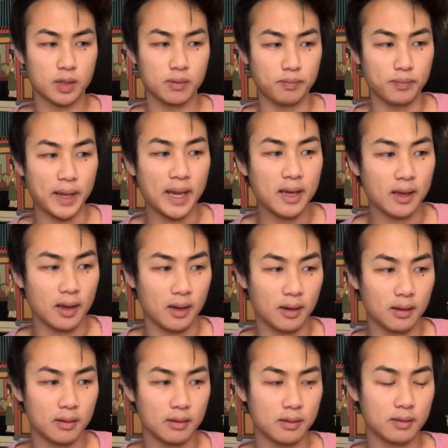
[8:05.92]
baking.
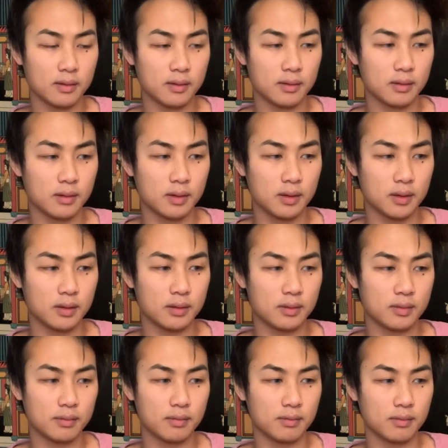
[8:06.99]

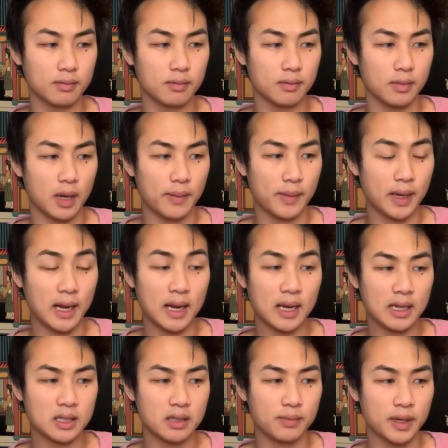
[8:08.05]
I mean, I
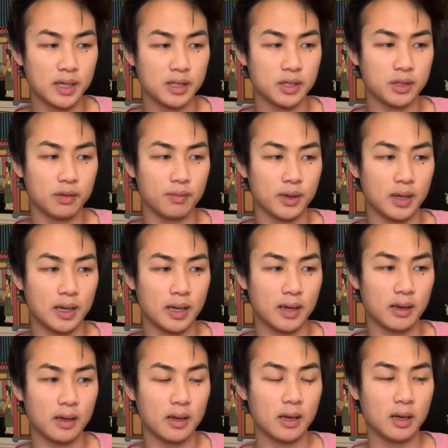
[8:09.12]
like to bake too, but like,
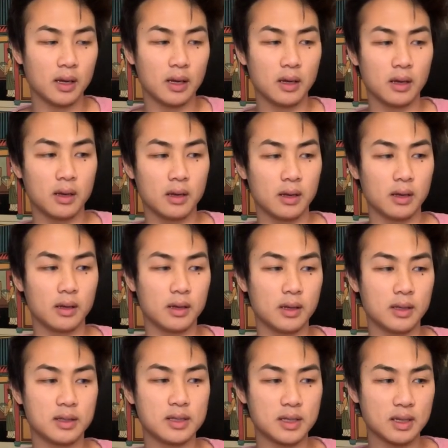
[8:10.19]

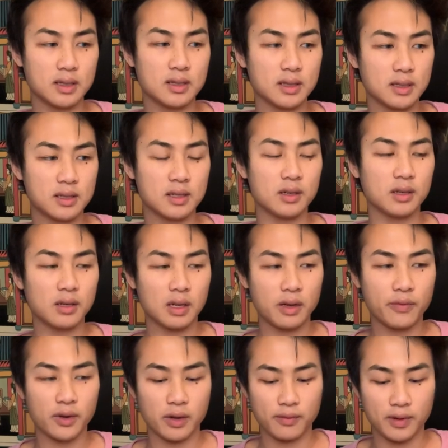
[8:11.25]
it's a certain
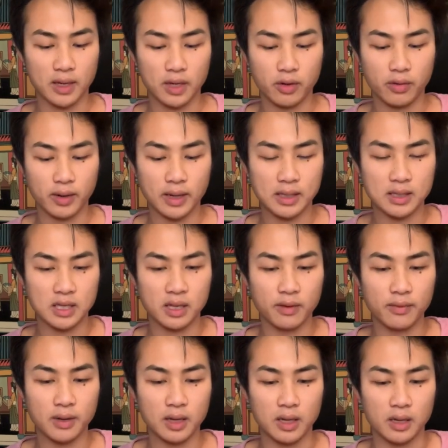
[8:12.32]
level of like
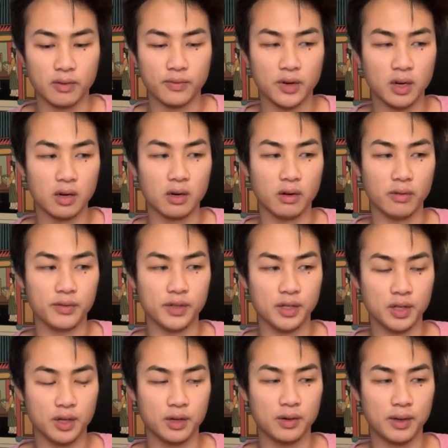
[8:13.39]
creativity involved, you
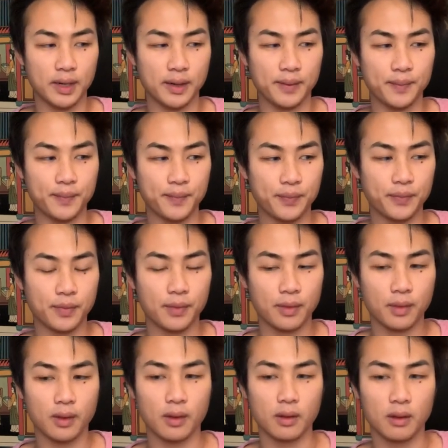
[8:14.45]
know.
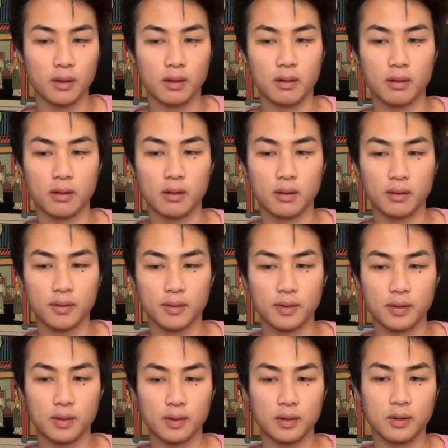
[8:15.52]
And
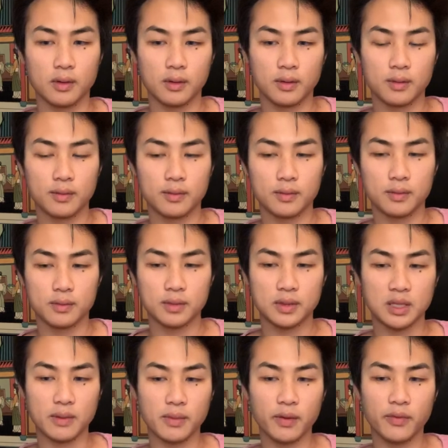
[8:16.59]

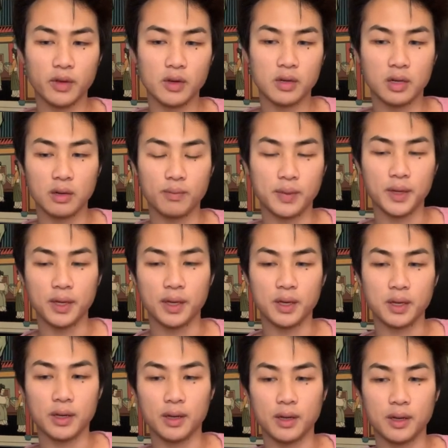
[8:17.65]
some of you could
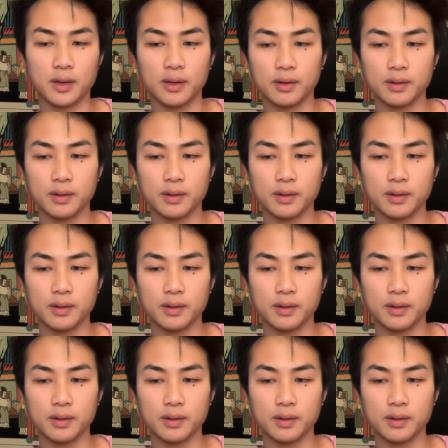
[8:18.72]
be